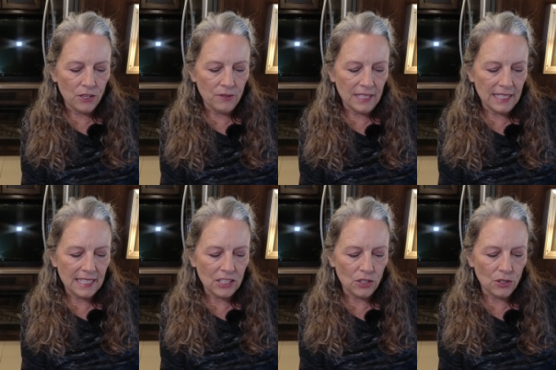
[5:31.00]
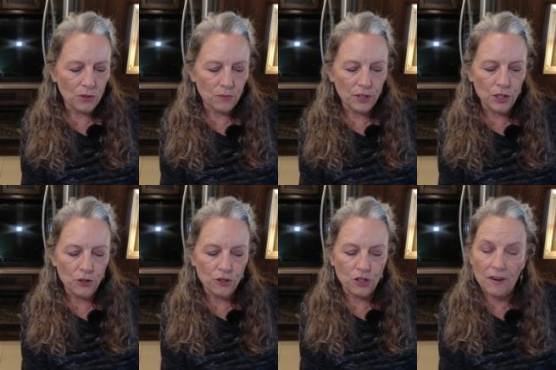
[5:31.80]
You need to renew
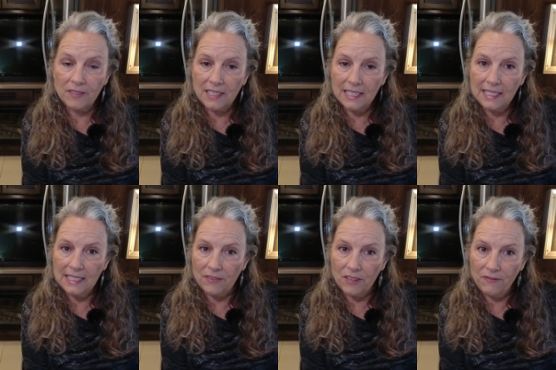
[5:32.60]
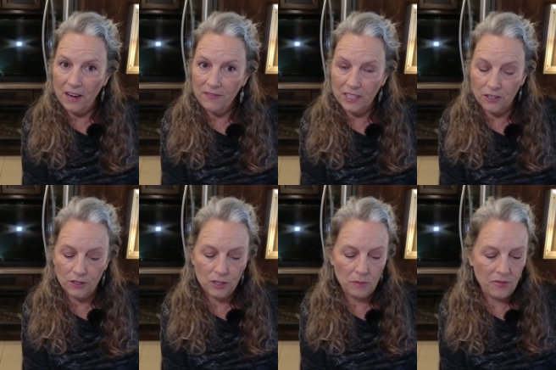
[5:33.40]
your driver's license every 5
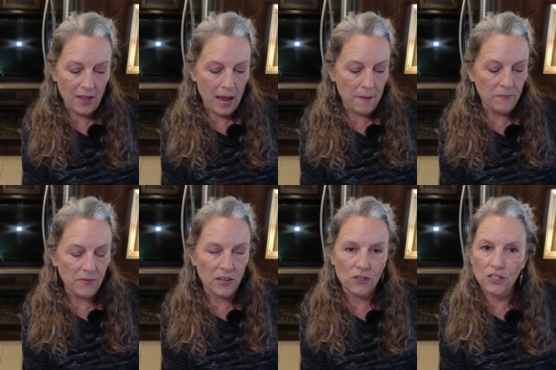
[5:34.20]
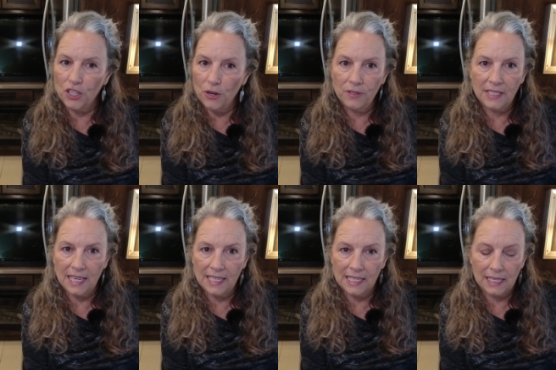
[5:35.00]
years with them. There's no
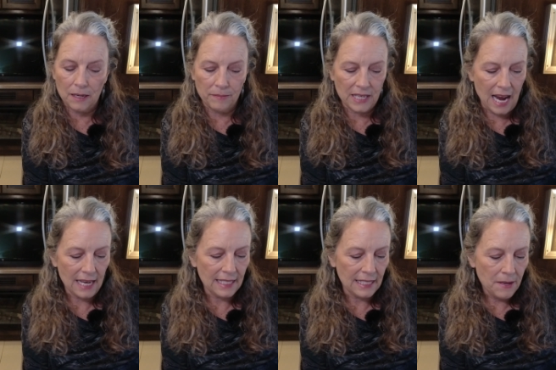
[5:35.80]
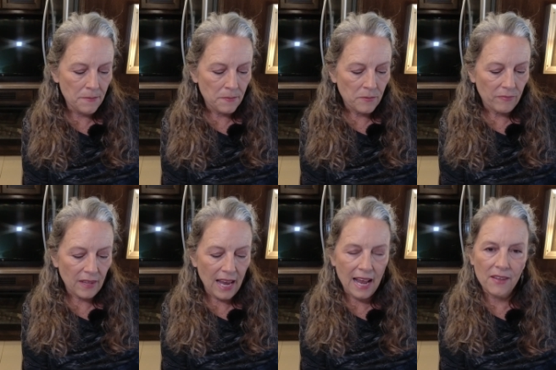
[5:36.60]
state income tax,
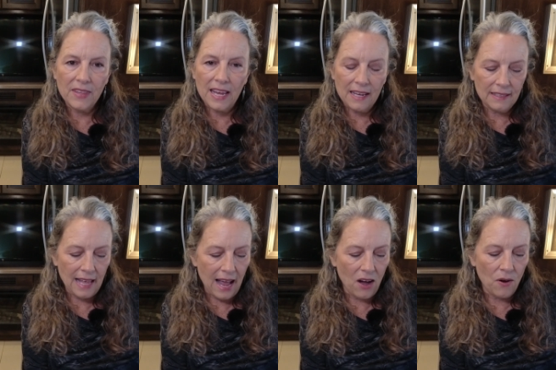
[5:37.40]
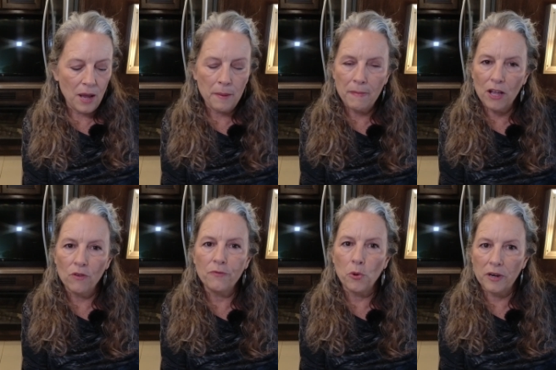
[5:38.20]
and they allow a
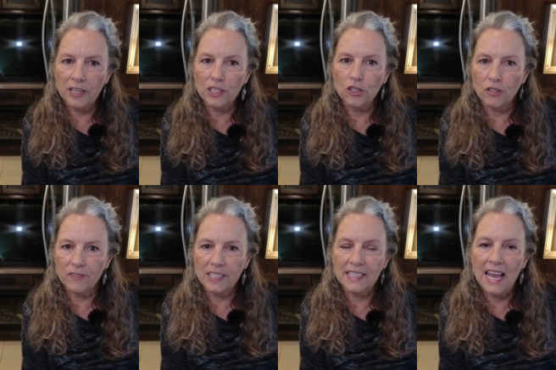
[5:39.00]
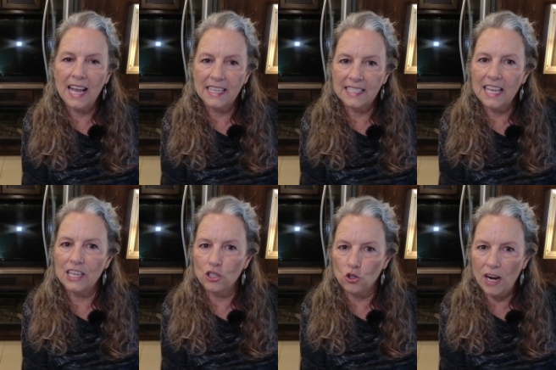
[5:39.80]
mail forwarding service as
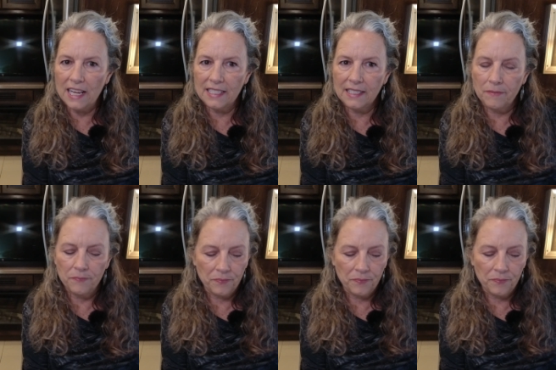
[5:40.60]
an address.